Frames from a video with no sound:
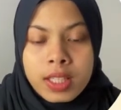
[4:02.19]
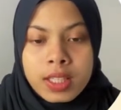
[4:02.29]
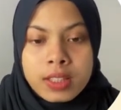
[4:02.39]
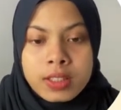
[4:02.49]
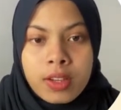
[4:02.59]

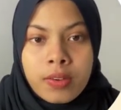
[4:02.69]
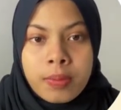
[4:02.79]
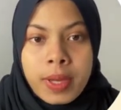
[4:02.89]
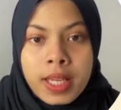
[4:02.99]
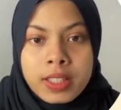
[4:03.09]
These tough
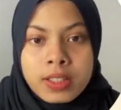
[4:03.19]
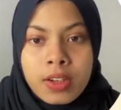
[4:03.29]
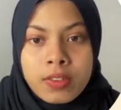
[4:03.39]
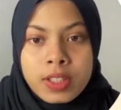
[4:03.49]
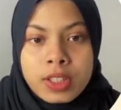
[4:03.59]
bands
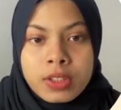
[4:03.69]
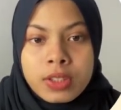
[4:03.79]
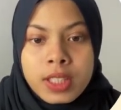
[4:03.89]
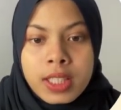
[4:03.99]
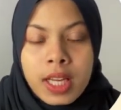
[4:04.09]
of
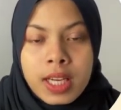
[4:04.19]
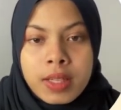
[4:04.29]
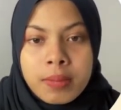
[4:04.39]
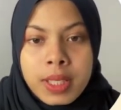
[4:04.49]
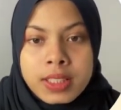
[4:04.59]
tissue connect
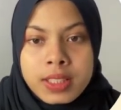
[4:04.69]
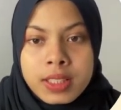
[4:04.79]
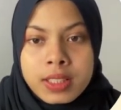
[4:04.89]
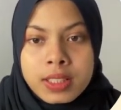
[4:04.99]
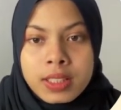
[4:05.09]
the
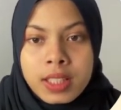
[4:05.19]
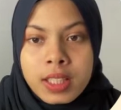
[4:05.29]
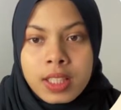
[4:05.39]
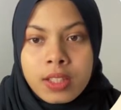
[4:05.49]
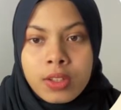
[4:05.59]
muscles
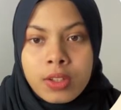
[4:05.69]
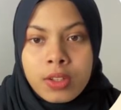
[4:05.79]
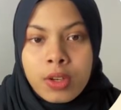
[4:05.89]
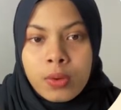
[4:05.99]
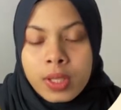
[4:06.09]
in your
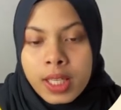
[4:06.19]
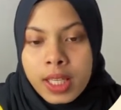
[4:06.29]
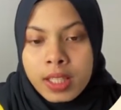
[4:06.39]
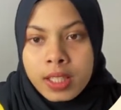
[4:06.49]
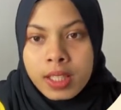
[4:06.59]
lower
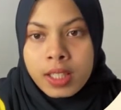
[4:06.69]
leg